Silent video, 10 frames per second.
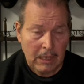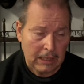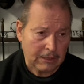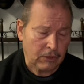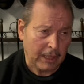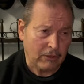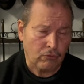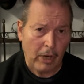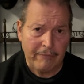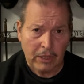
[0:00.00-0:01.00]
It's like
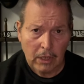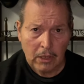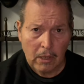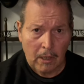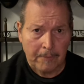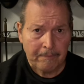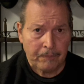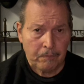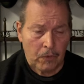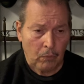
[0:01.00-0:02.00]
driving a car.
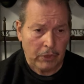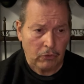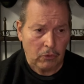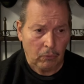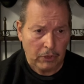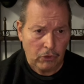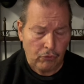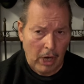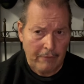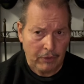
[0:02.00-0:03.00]
When you're
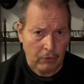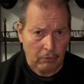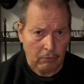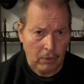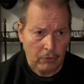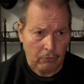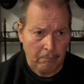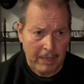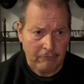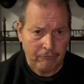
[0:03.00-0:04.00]
driving, your
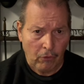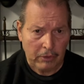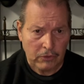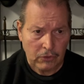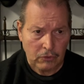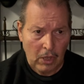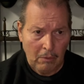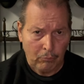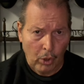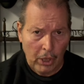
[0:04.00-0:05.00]
main focus is
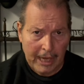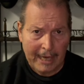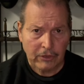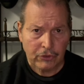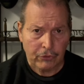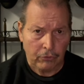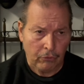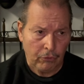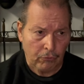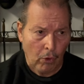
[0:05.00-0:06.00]
broad
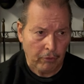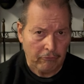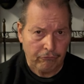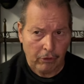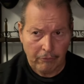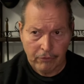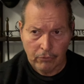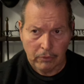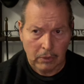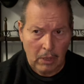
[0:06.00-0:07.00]
external, the road in front of
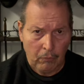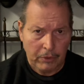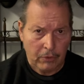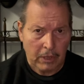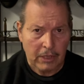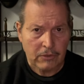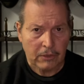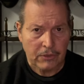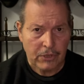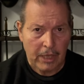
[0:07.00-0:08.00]
you and what you can
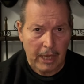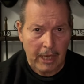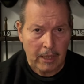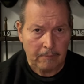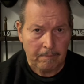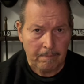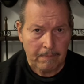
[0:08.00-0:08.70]
easily see ahead.